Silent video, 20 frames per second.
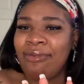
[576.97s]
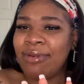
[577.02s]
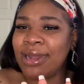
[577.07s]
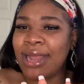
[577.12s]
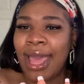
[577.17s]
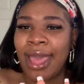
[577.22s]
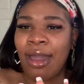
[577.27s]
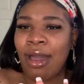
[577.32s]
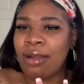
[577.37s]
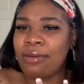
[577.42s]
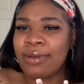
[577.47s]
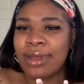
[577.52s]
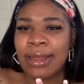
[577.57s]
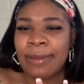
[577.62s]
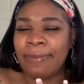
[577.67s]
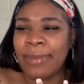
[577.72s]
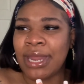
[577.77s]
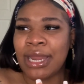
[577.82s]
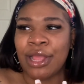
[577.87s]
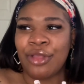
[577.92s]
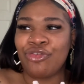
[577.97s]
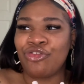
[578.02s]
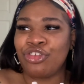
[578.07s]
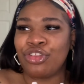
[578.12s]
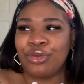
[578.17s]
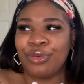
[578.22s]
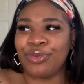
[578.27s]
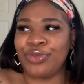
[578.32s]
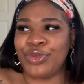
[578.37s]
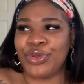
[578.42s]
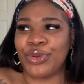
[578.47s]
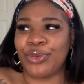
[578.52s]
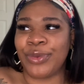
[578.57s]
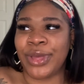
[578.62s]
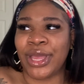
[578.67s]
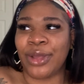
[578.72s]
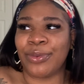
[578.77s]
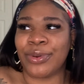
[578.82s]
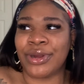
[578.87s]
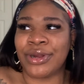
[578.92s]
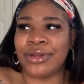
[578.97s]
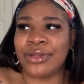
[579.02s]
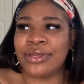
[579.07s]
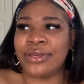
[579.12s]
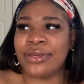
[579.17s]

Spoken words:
already been introduced to the wig world?